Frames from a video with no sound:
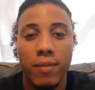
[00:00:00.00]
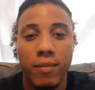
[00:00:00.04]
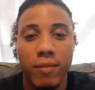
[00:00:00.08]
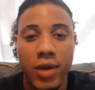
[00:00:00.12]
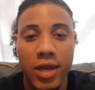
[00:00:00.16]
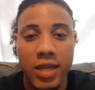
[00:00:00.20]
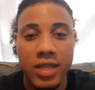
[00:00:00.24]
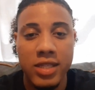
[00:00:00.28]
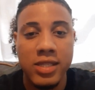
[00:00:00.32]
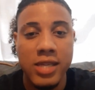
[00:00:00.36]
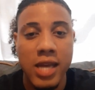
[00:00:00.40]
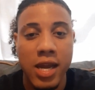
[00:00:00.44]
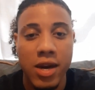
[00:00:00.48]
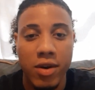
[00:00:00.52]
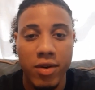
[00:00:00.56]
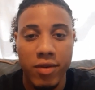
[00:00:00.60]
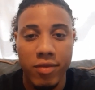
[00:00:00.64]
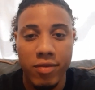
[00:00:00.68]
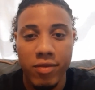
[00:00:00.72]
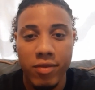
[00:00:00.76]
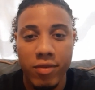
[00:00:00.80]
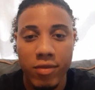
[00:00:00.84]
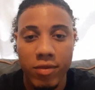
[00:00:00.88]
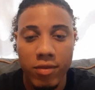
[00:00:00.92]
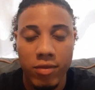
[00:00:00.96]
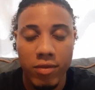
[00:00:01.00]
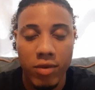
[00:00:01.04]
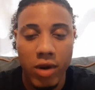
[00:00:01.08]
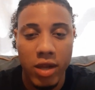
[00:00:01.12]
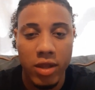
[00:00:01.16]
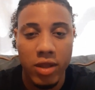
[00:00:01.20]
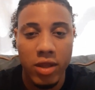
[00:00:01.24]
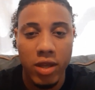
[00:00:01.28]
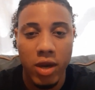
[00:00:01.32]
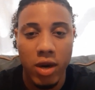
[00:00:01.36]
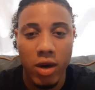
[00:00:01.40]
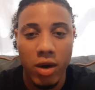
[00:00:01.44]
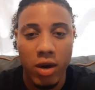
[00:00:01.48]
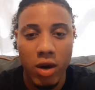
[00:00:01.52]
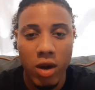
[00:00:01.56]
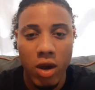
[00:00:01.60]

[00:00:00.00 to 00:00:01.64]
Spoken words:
incentive right there.